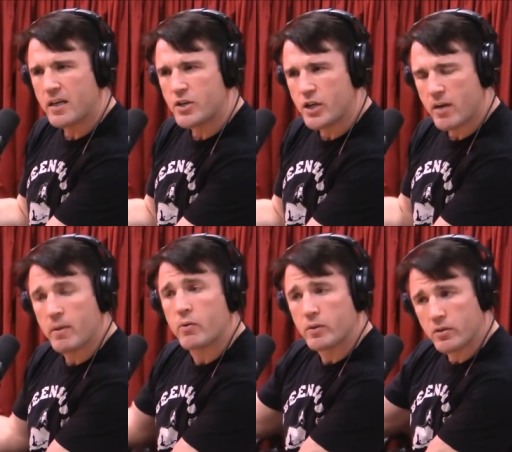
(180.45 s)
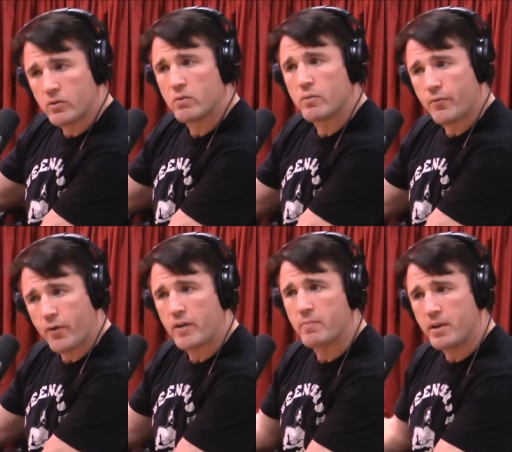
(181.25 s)
jam, like what they're doing with
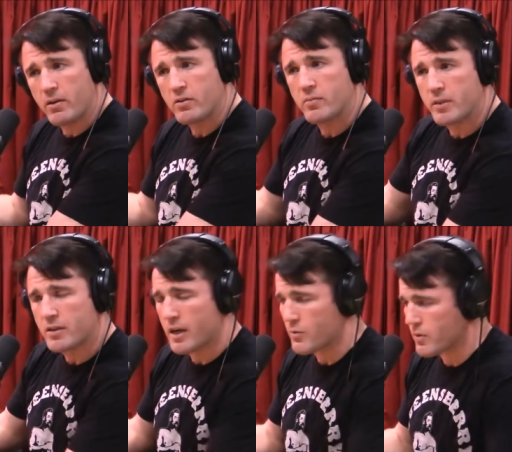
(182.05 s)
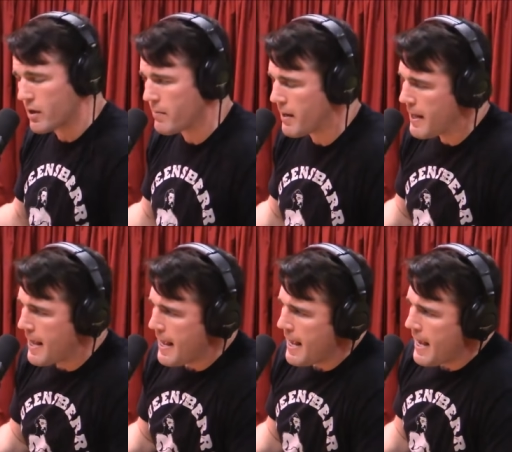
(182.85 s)
Frank Mir or some of these guys we're talking about.
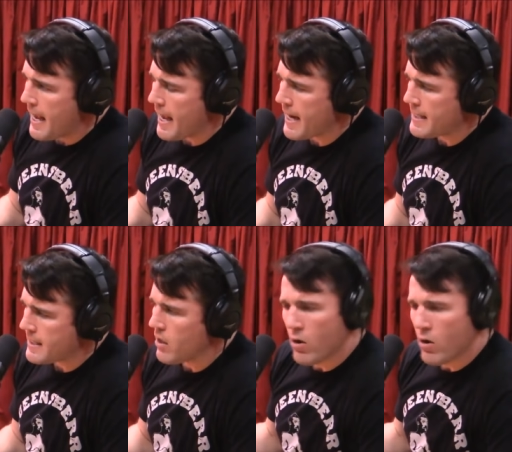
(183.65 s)
And I said, oh,